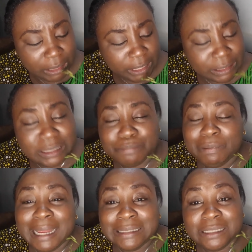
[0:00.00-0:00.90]
This
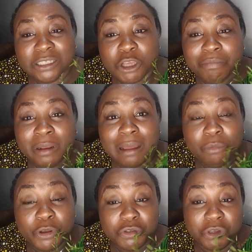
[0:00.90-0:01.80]
plant is something I'm
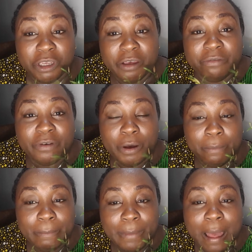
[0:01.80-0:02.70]
going to give
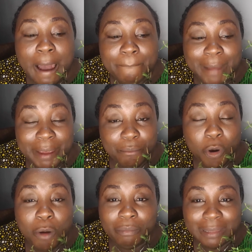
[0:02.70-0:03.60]
my
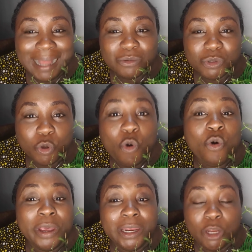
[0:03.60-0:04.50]
mom. That would
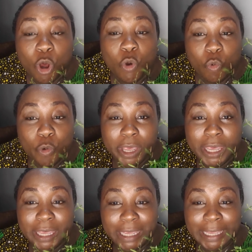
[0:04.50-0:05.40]
go a long way
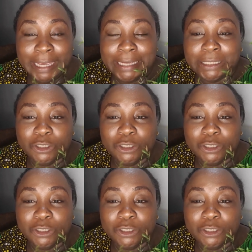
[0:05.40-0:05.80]
in